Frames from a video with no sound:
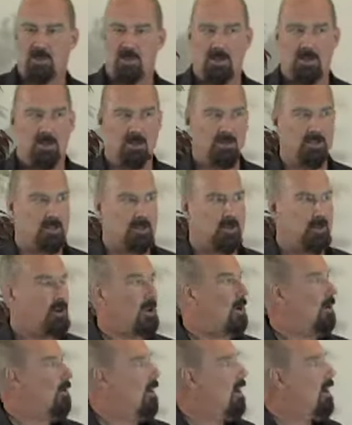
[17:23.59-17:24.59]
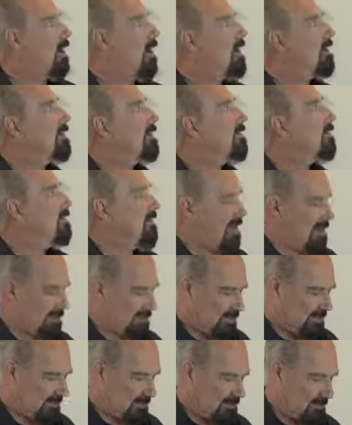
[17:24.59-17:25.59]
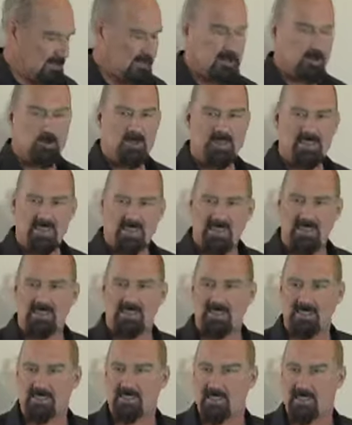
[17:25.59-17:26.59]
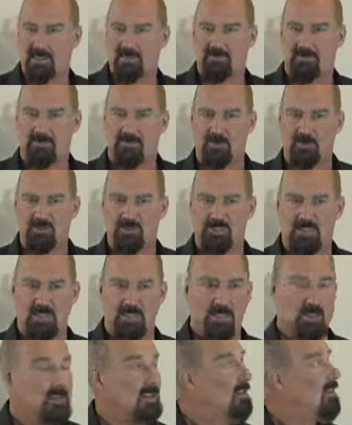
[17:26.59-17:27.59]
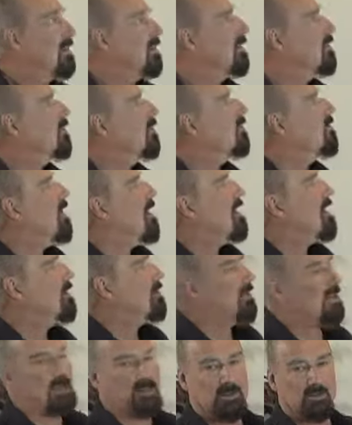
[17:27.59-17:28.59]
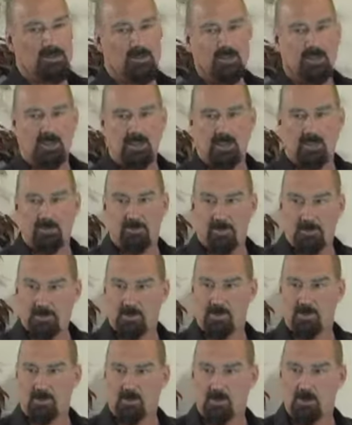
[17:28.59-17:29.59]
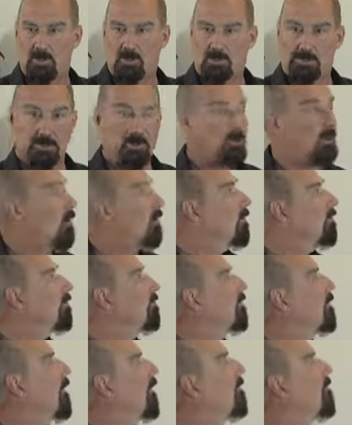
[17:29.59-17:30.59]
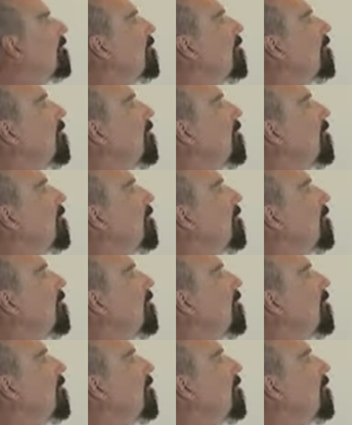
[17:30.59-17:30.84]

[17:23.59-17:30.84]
Uh, there are no hard and fast divisions. So we need this kind of fuzzy, greyish kind of thinking if it's going to work at all. Right?